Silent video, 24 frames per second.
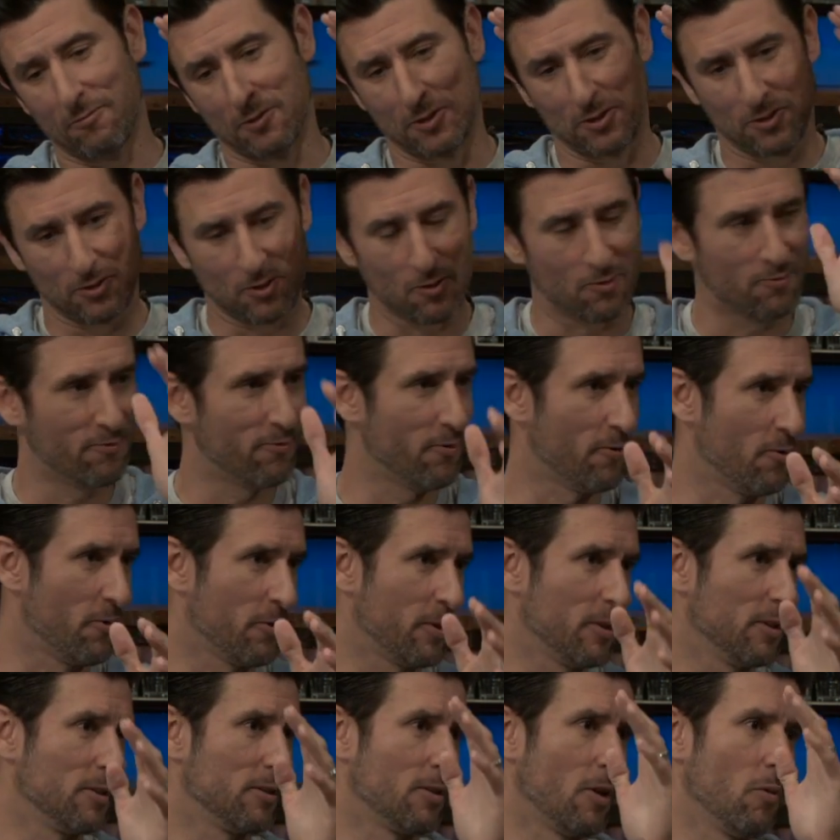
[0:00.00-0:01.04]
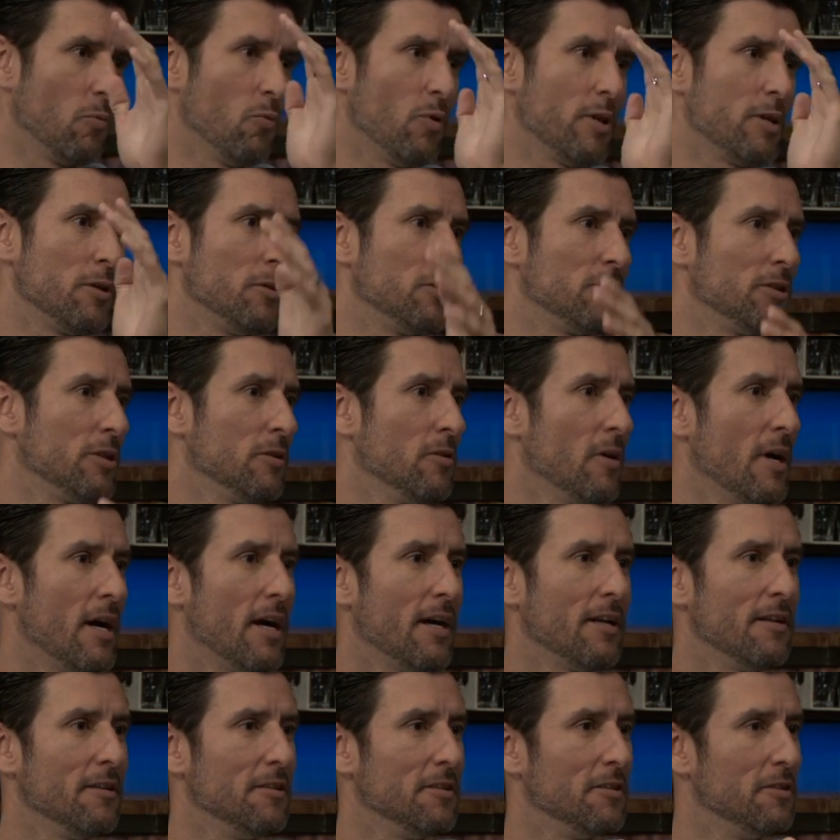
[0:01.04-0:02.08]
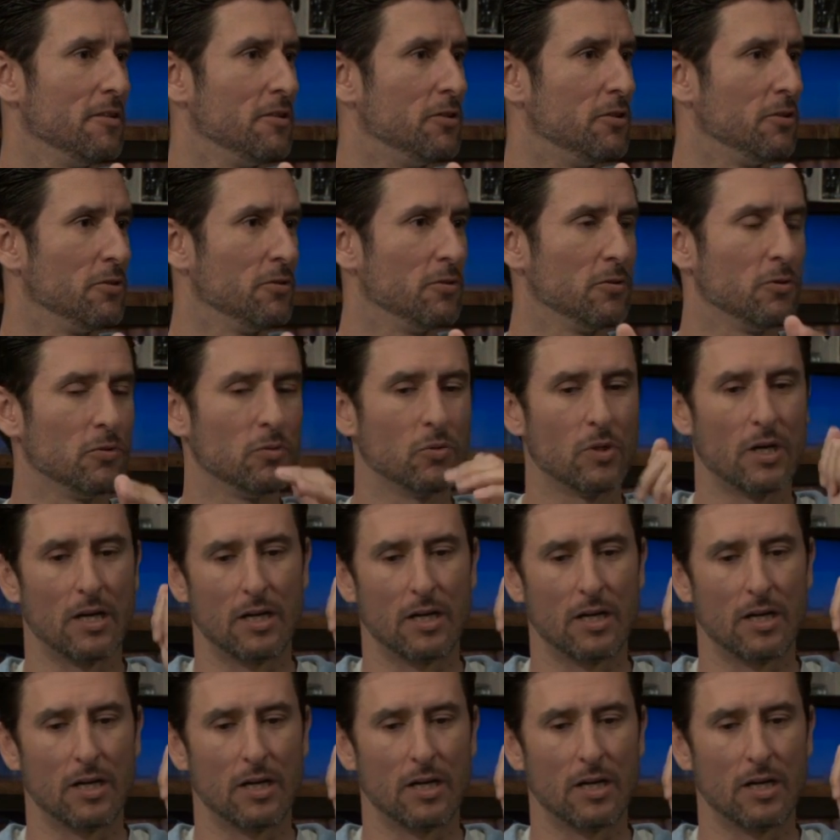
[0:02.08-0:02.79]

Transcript: was so focused on what you still had to do,